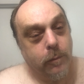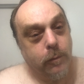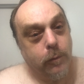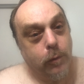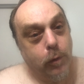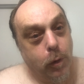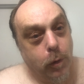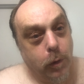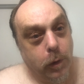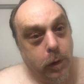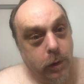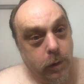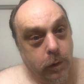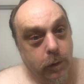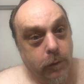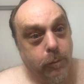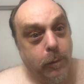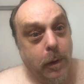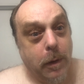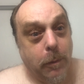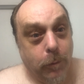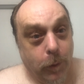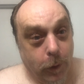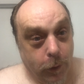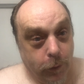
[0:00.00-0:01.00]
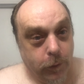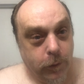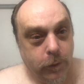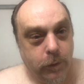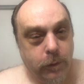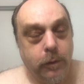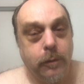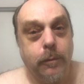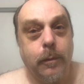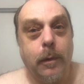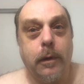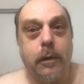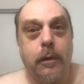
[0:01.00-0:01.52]
Logan is my brother?
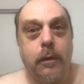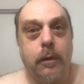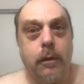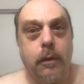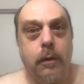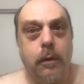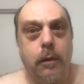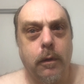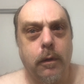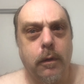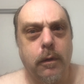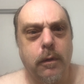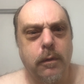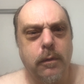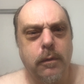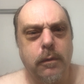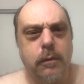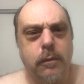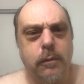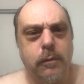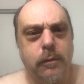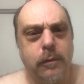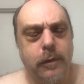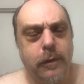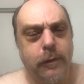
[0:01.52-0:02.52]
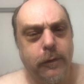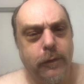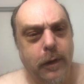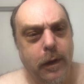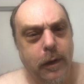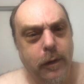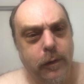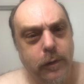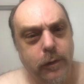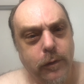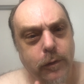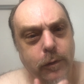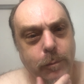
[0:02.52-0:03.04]
I'm like, oh, is
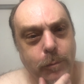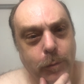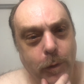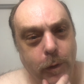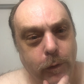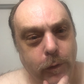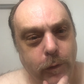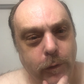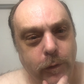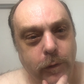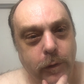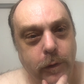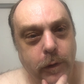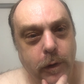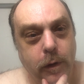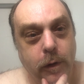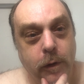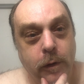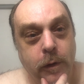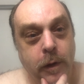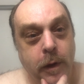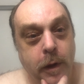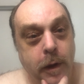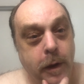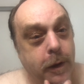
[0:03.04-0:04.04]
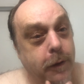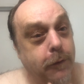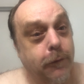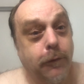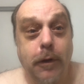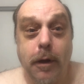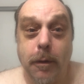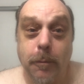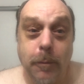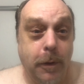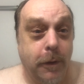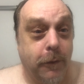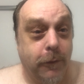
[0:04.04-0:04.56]
that your brother? Yeah. He's
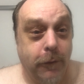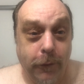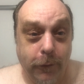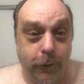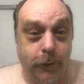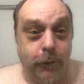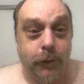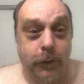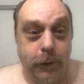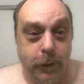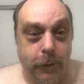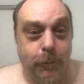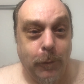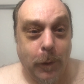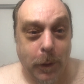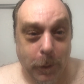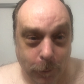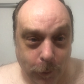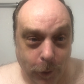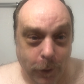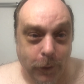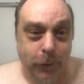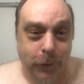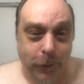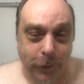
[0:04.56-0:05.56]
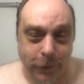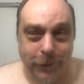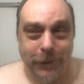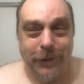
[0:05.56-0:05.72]
not my sister. He's my brother.